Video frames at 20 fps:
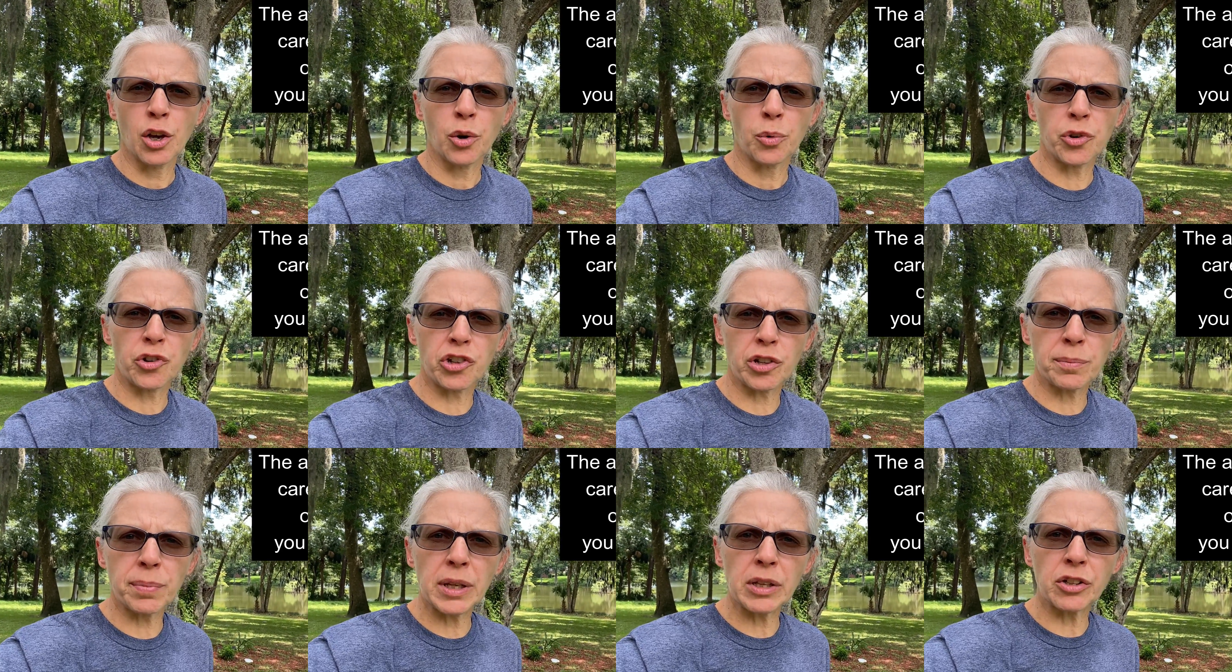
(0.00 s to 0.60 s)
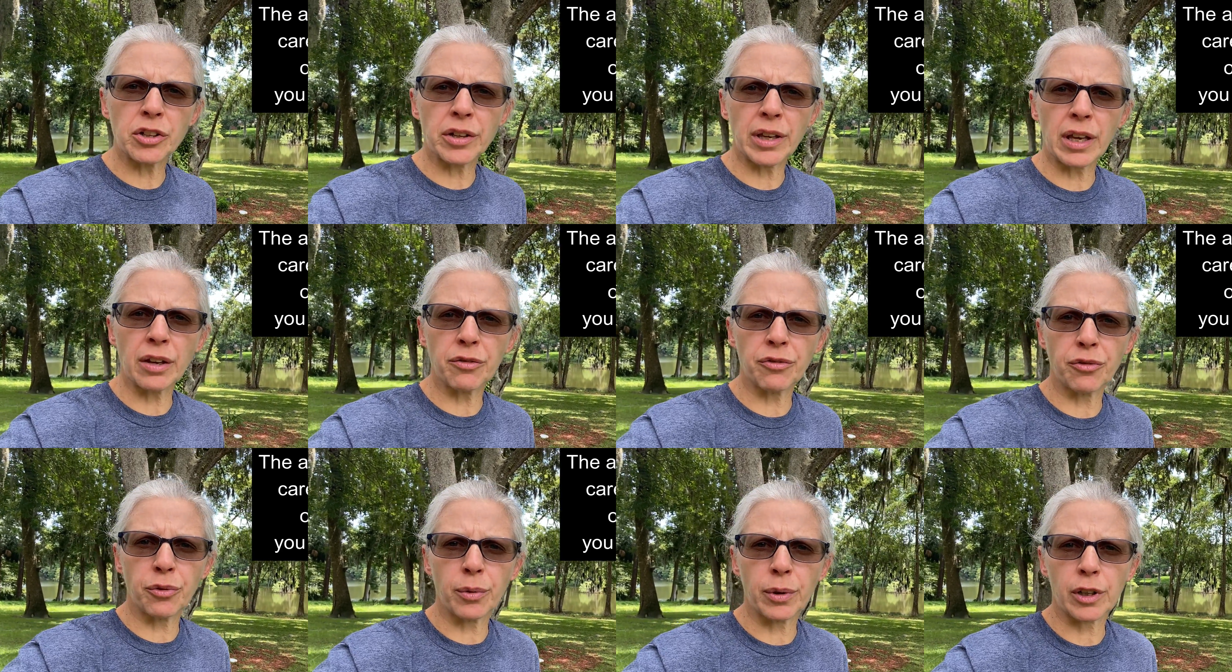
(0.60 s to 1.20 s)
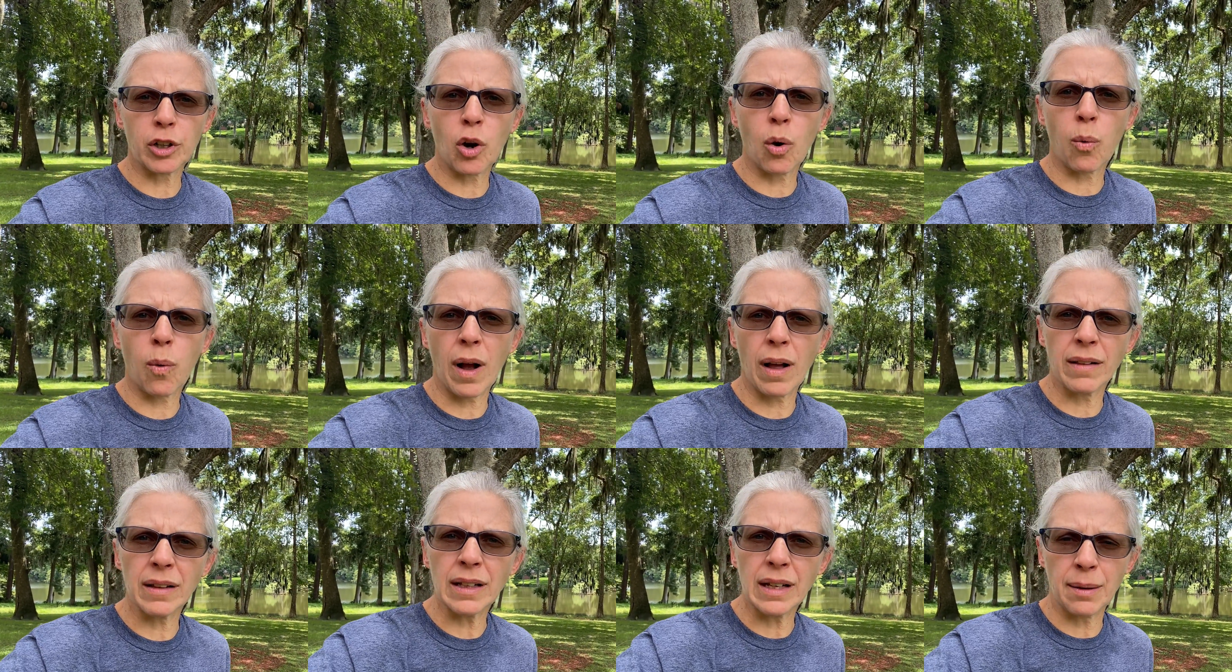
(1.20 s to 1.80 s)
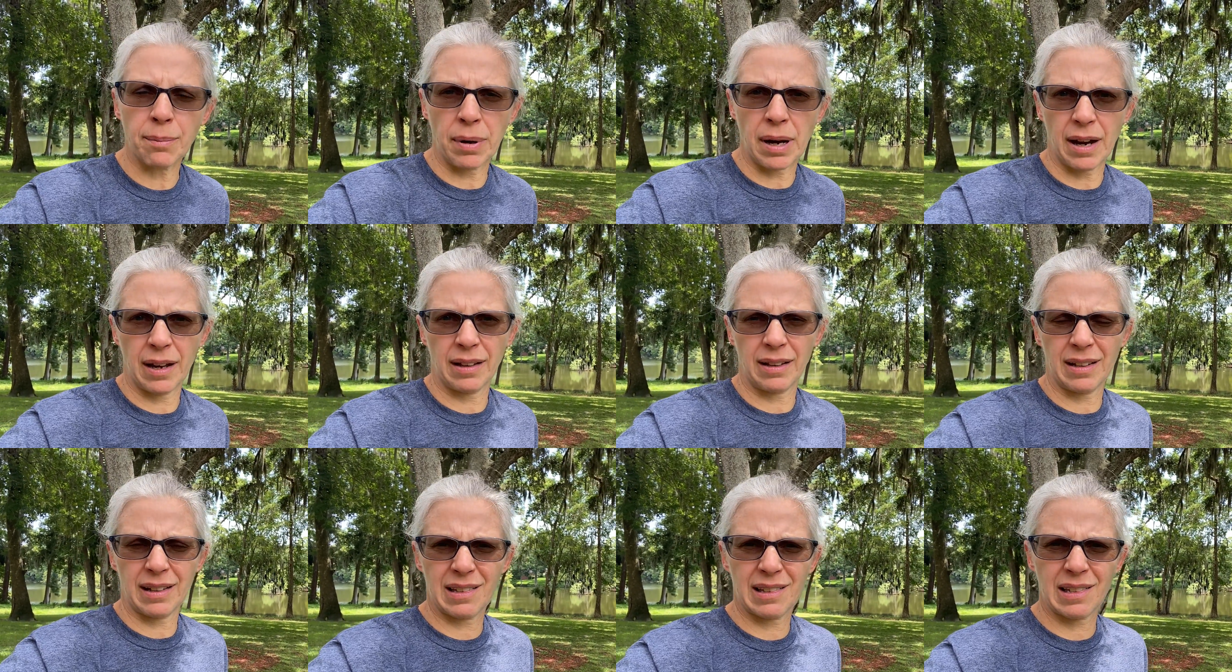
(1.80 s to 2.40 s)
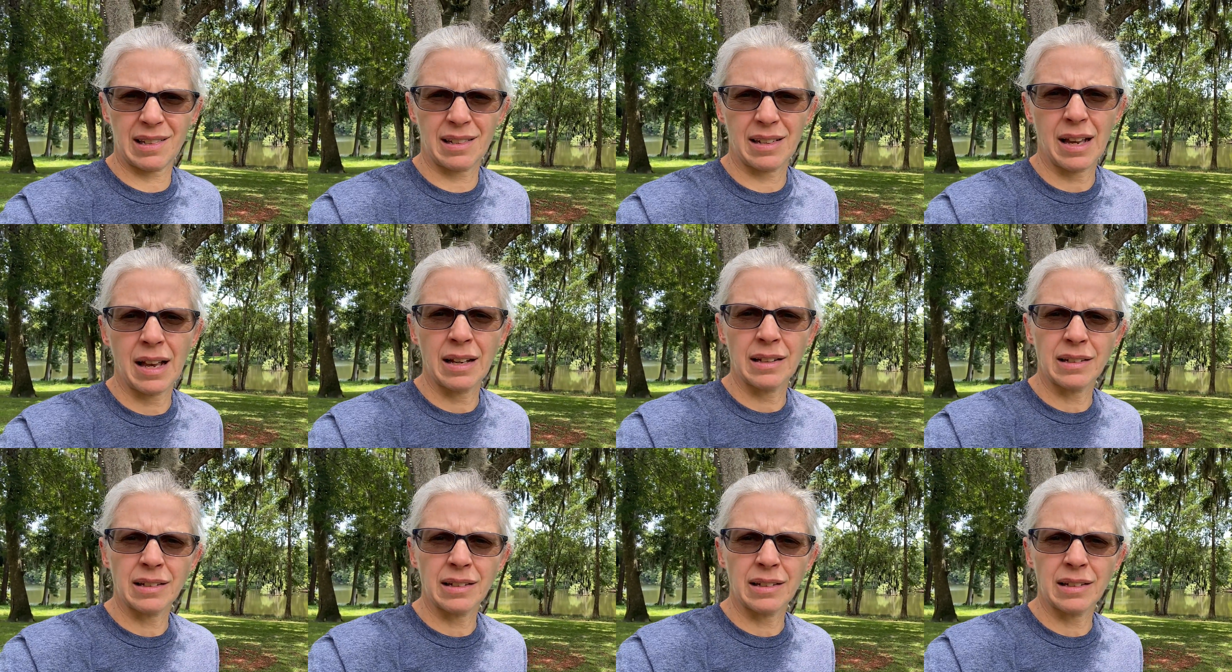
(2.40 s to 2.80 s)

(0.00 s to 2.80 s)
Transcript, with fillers: we should be looking for quality pilots,